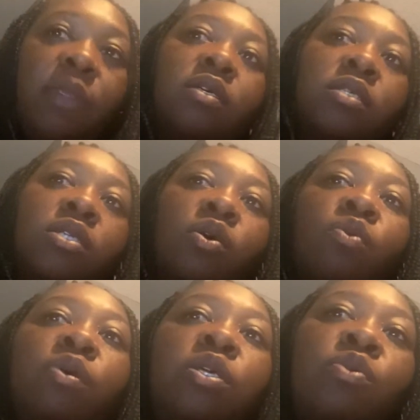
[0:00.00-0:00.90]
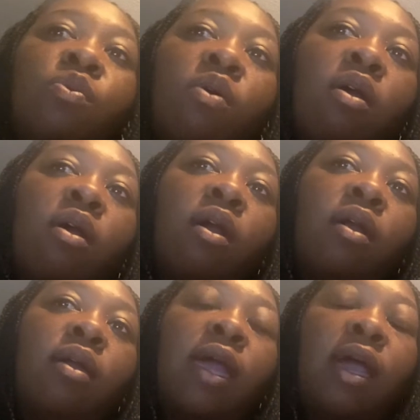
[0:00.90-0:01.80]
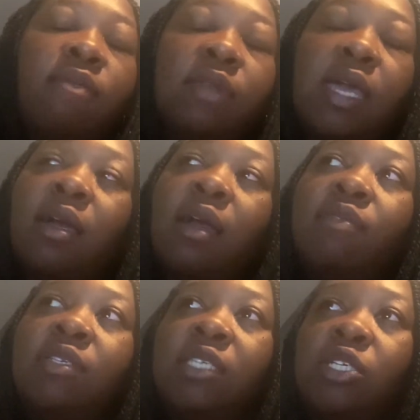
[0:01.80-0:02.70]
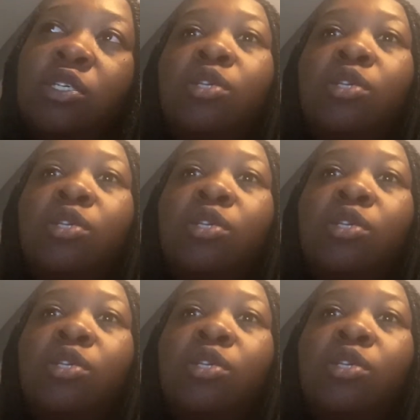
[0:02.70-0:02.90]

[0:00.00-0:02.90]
So when you are having that conversation,